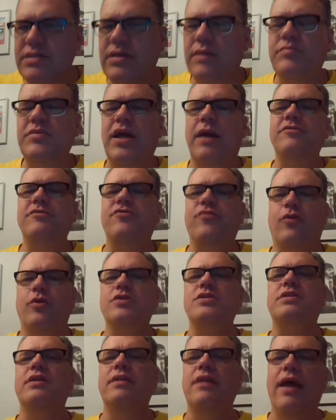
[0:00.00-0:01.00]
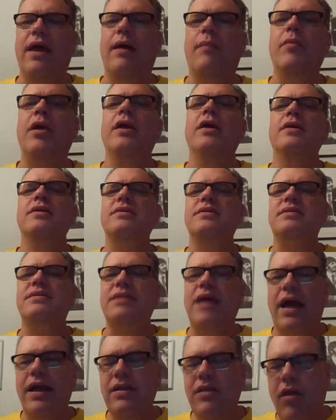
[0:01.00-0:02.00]
sometimes forcing them to
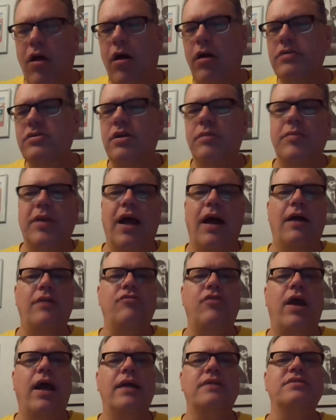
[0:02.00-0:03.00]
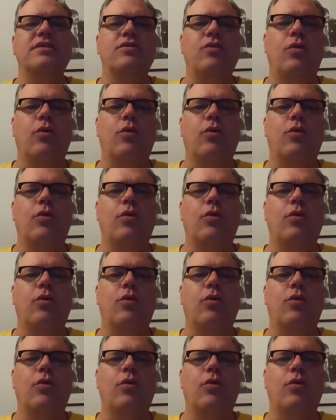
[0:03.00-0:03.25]
sign long-term contracts in